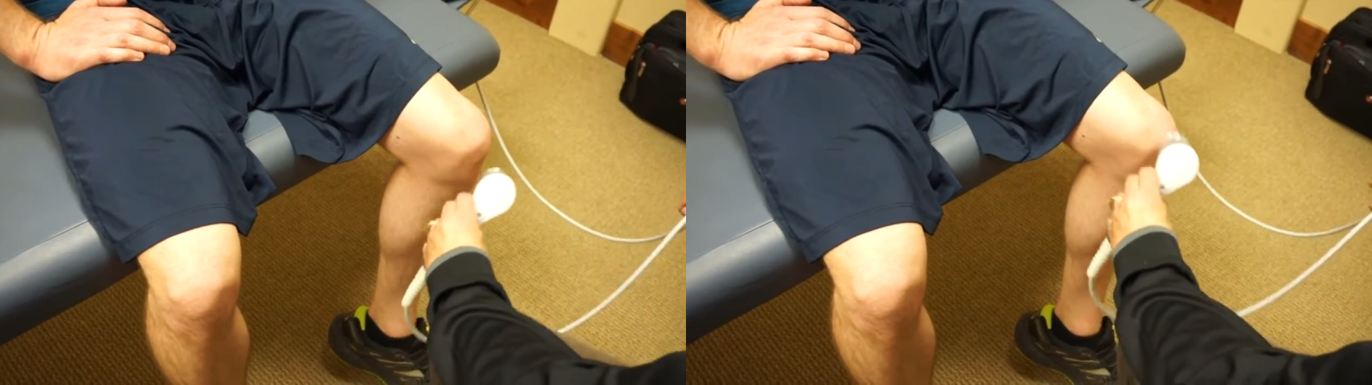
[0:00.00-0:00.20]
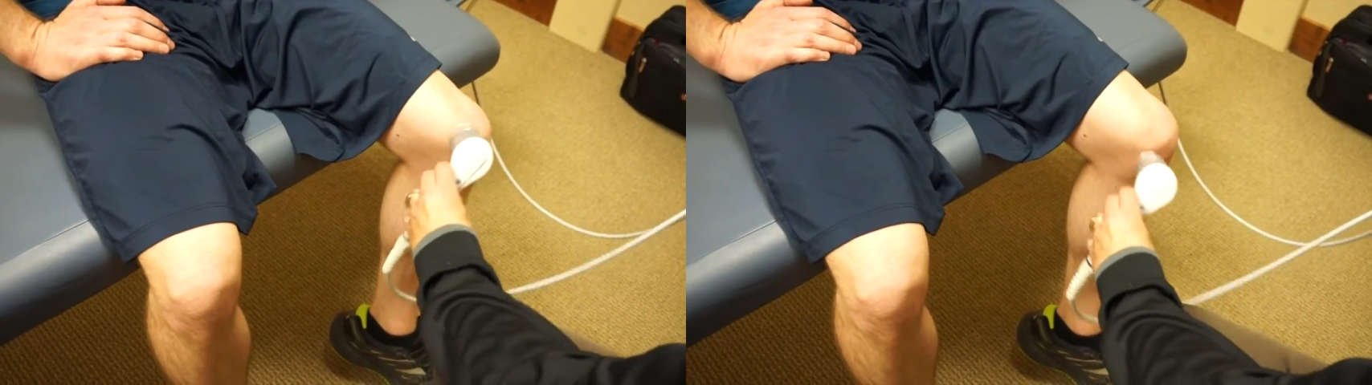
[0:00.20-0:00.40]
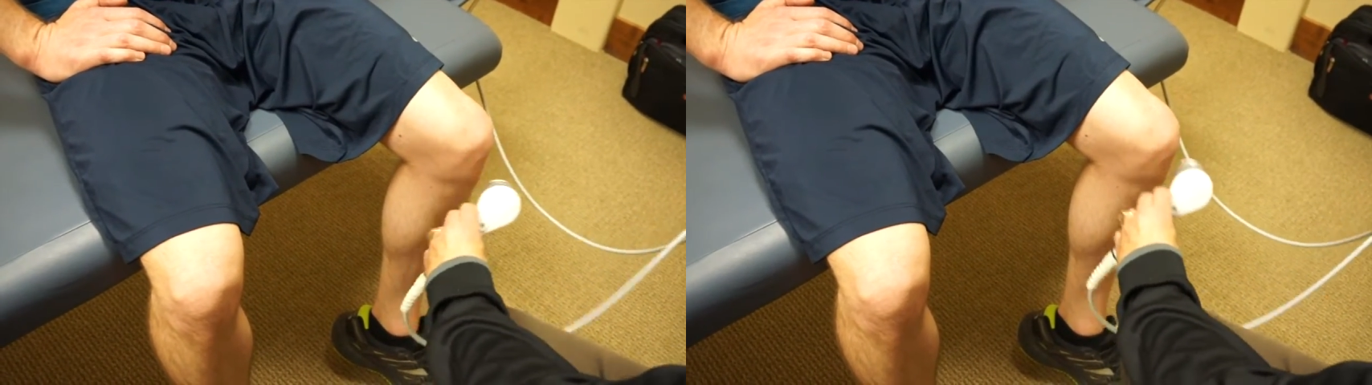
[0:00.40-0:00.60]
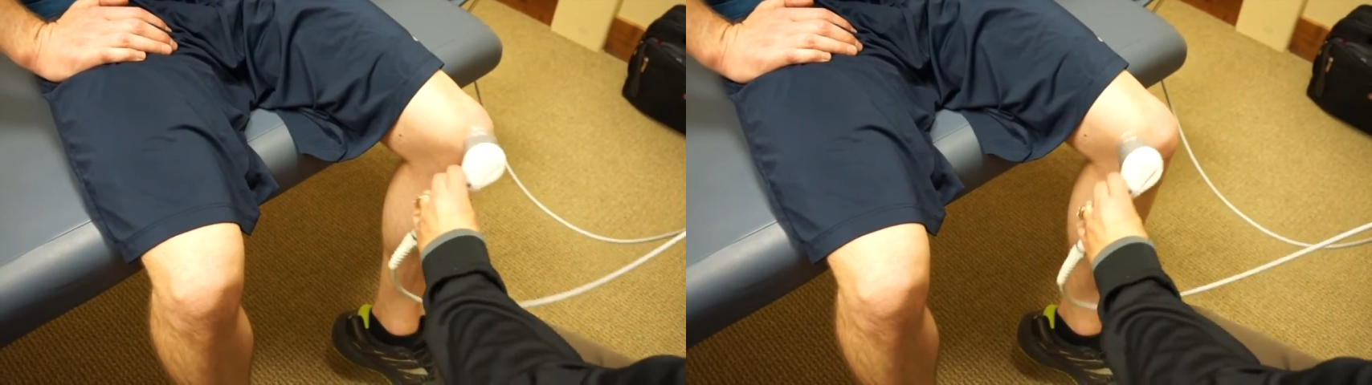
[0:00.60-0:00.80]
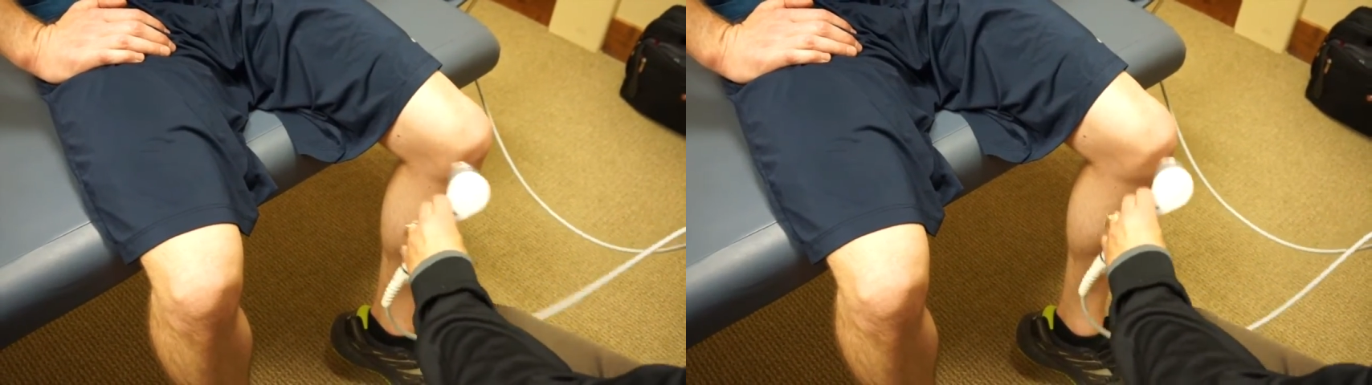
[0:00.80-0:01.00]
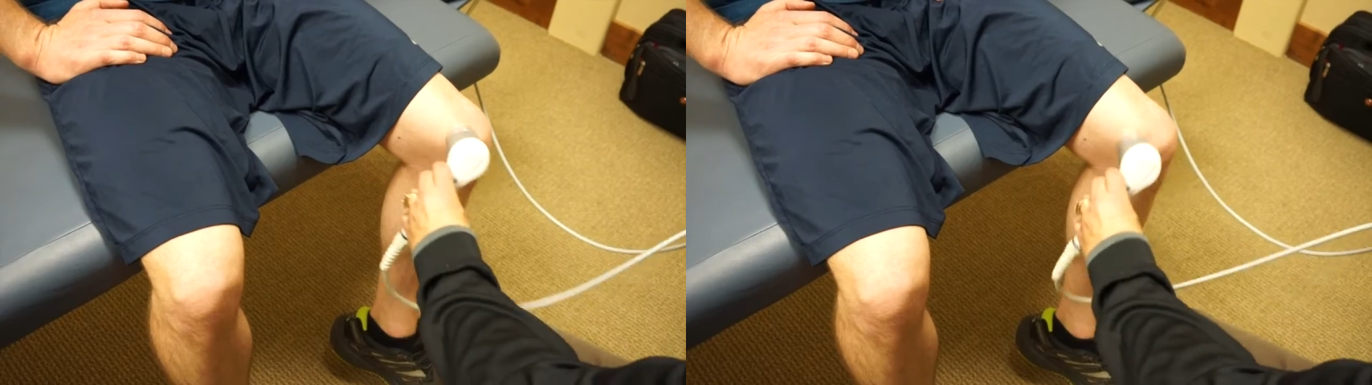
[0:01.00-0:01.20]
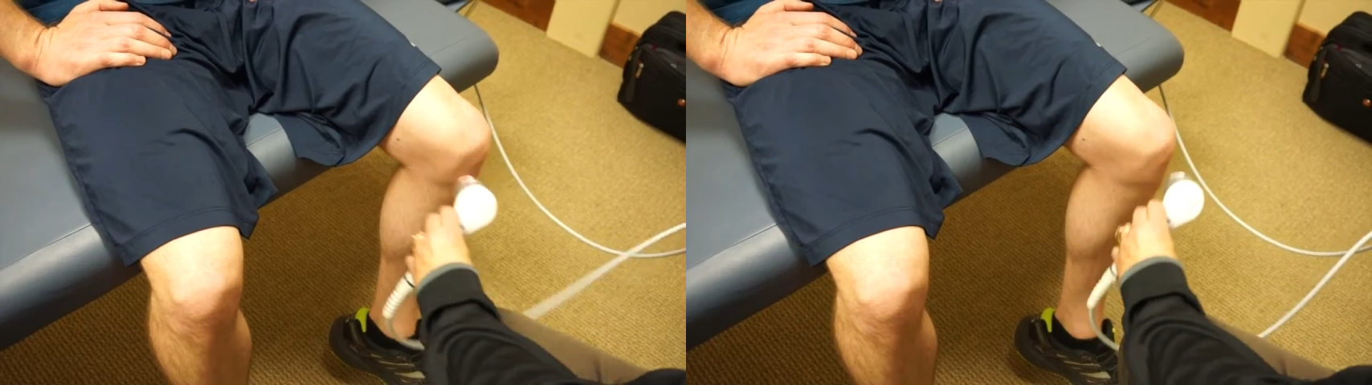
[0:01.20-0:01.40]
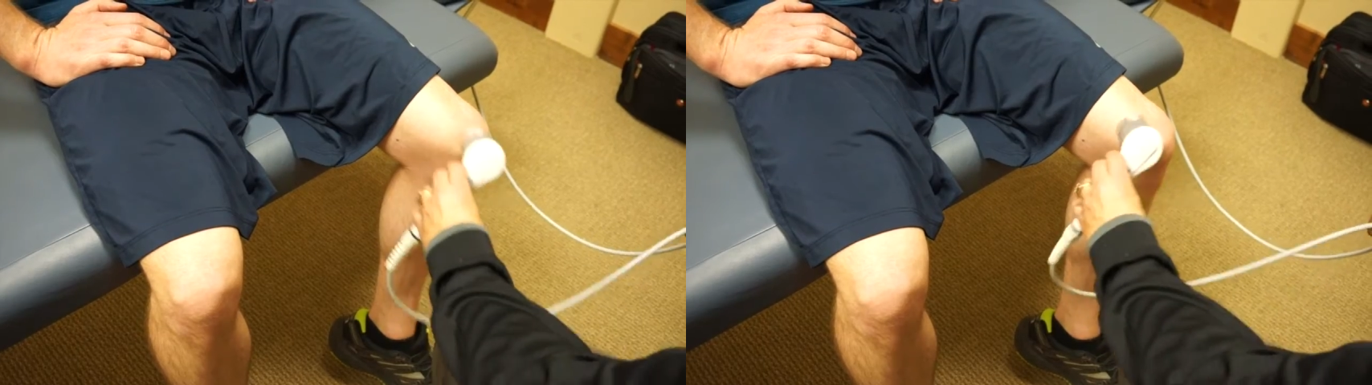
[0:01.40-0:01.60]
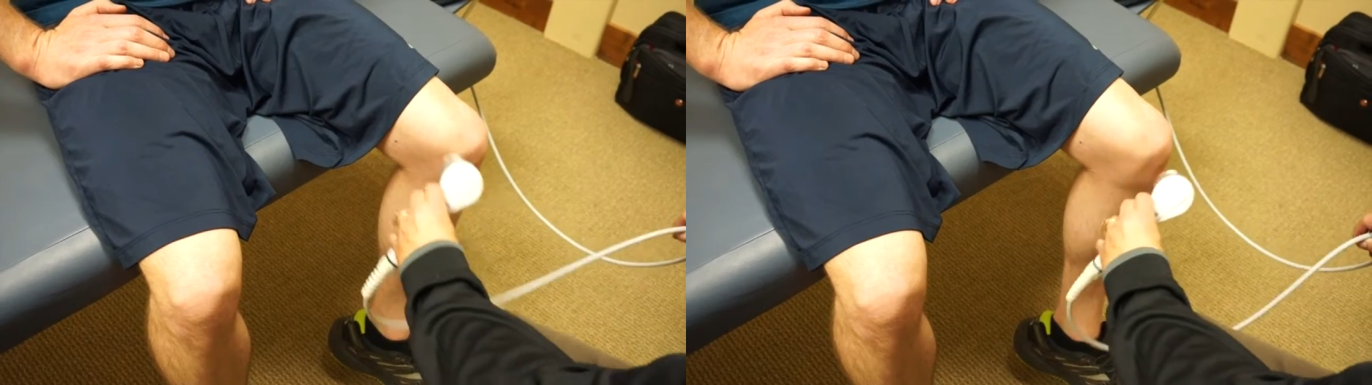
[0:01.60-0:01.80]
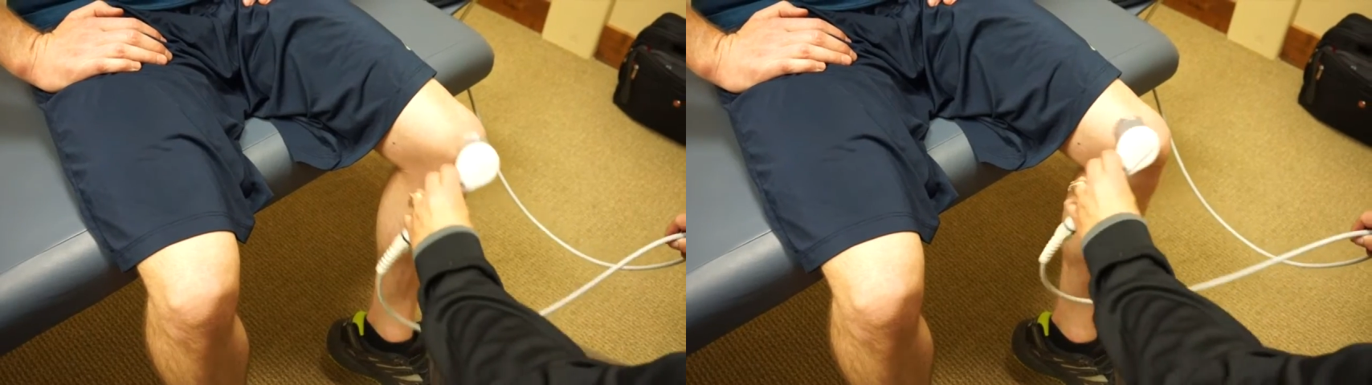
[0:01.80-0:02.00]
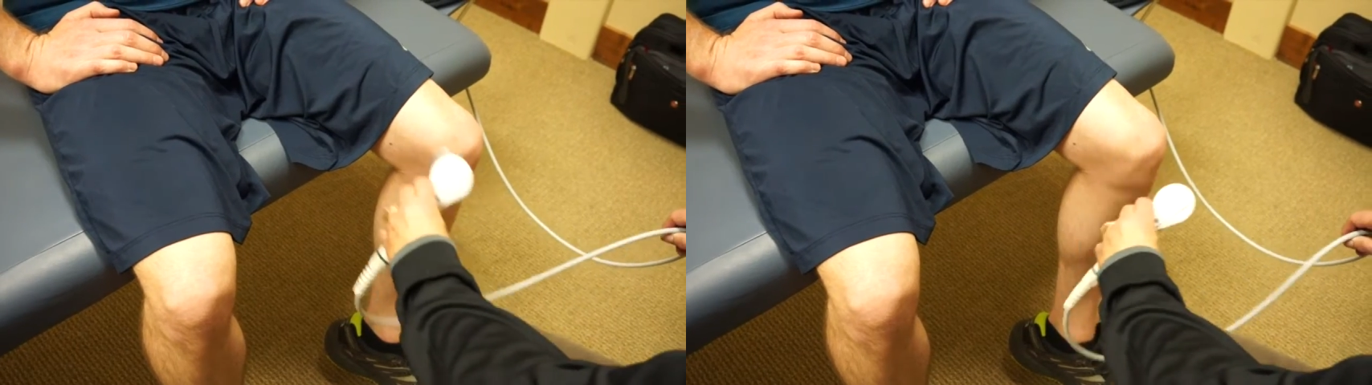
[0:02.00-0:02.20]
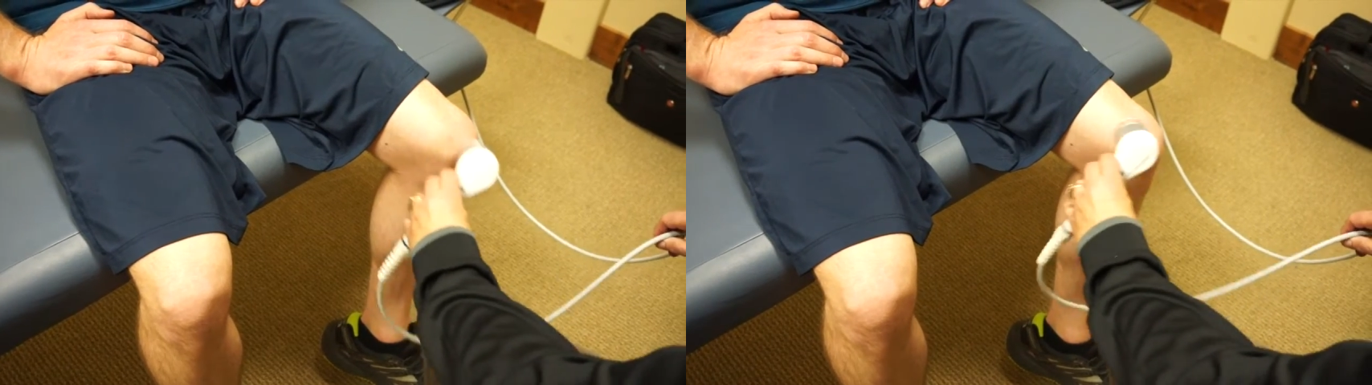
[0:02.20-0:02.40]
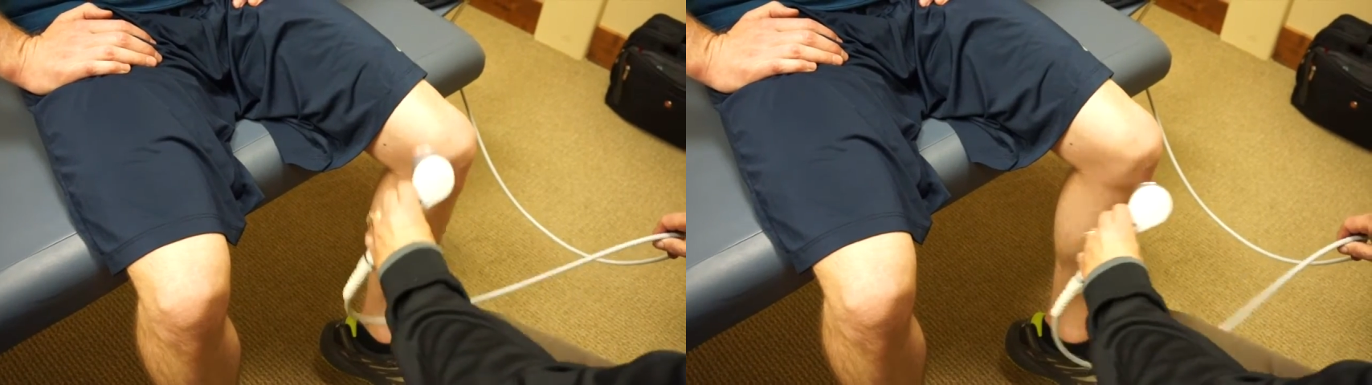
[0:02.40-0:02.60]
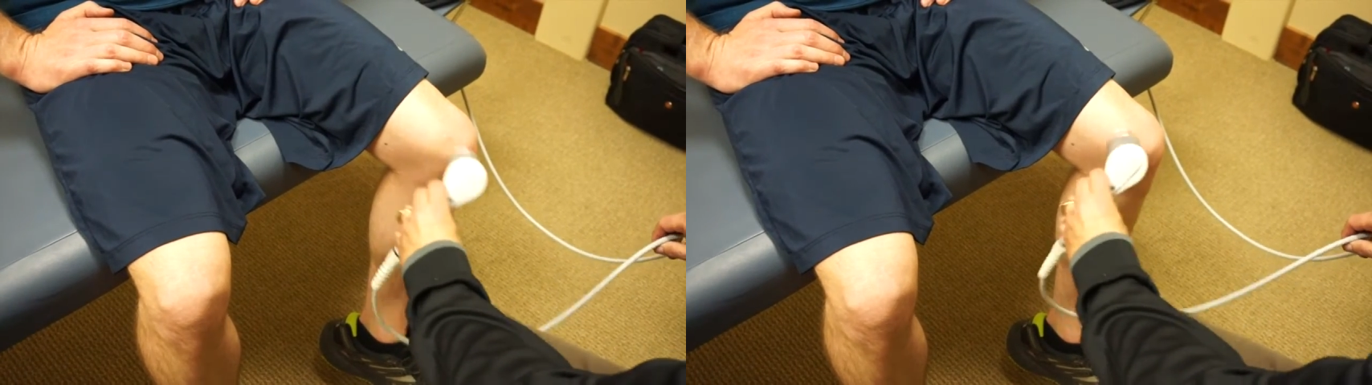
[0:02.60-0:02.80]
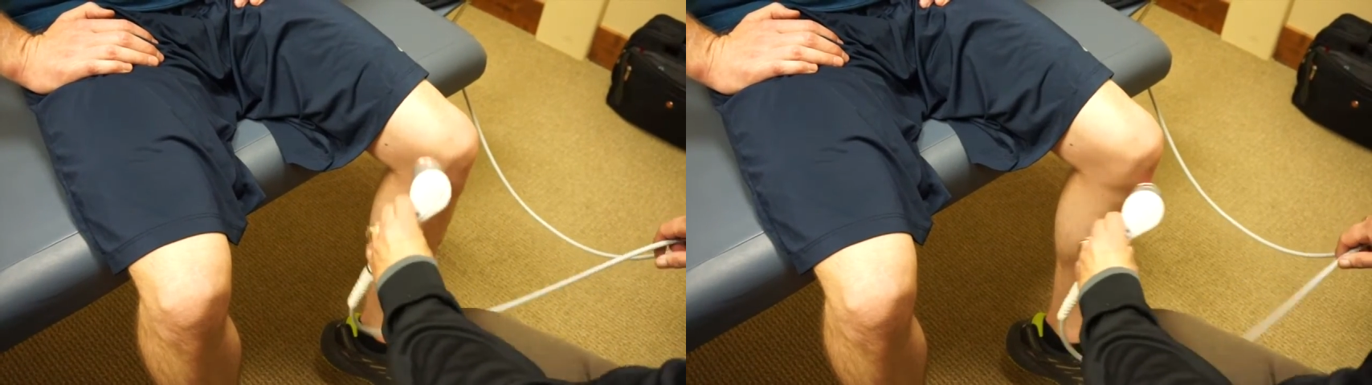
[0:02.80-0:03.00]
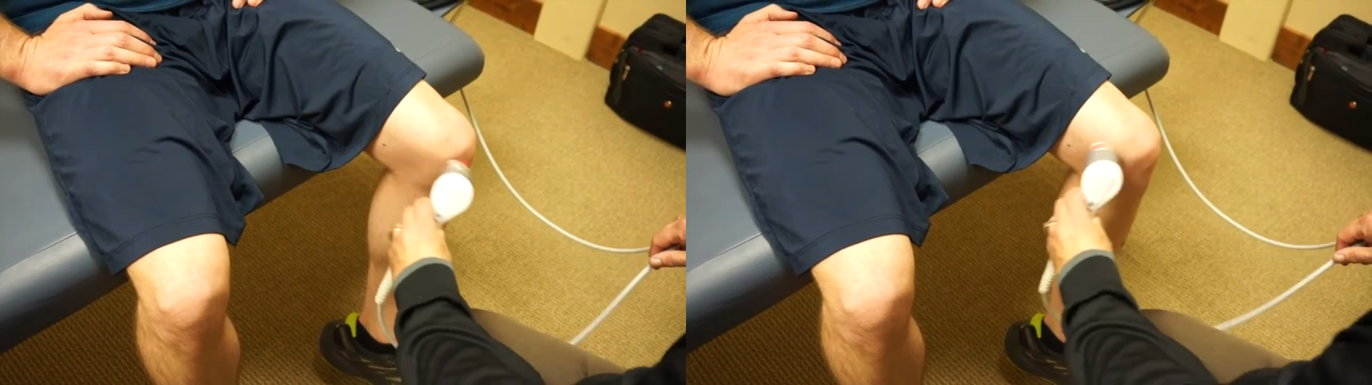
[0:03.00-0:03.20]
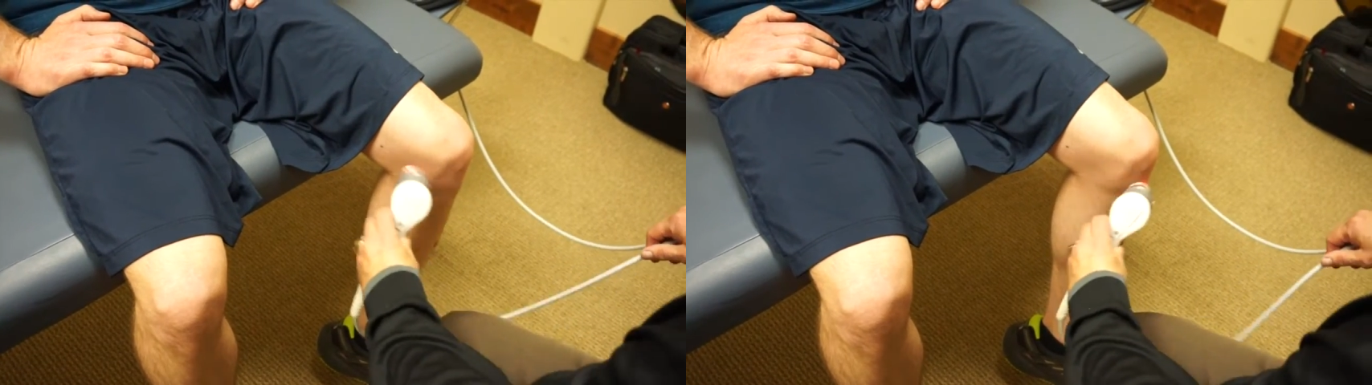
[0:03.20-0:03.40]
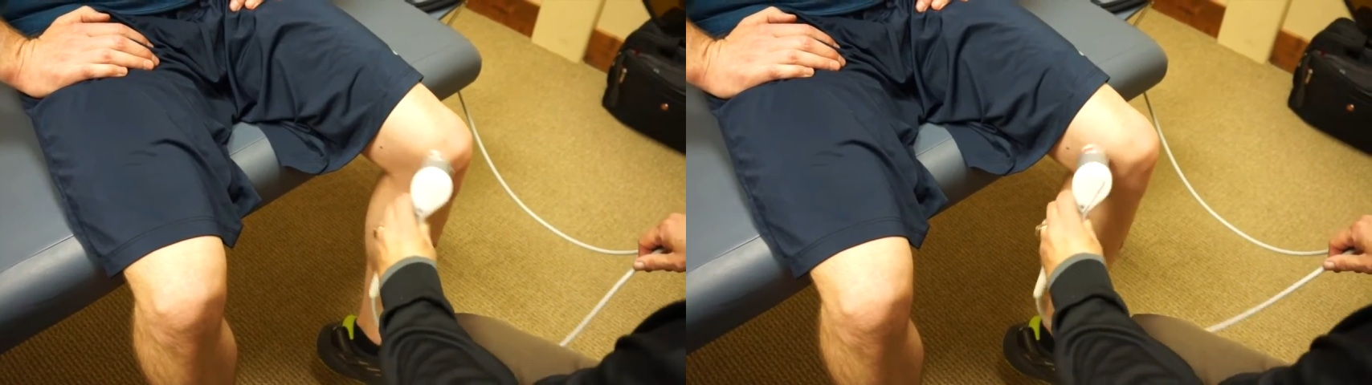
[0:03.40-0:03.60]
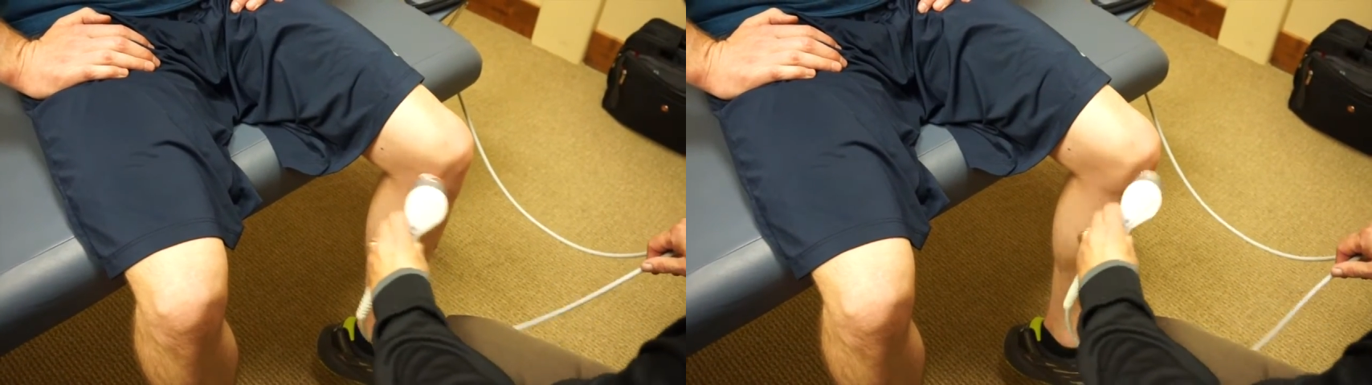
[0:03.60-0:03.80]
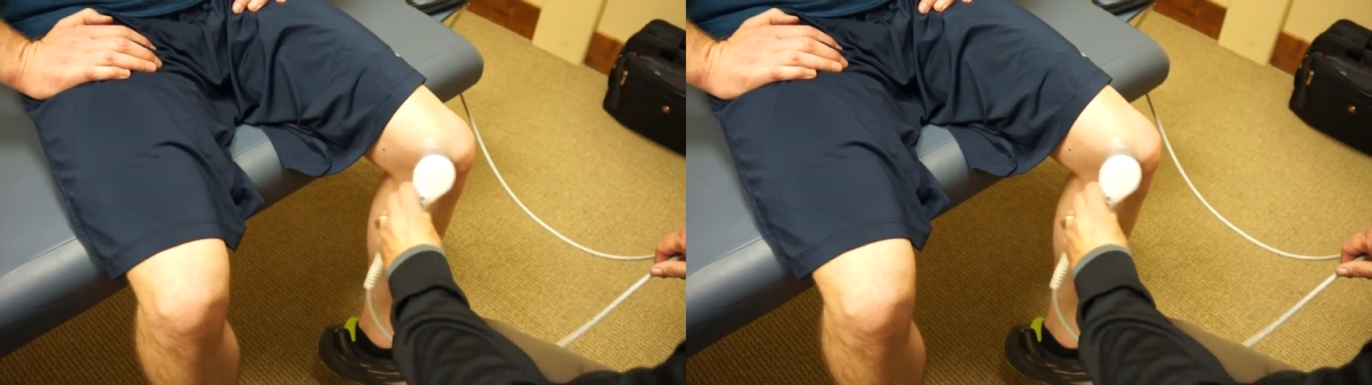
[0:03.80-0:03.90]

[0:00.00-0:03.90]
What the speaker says: No face is visible, so there are no lips to read.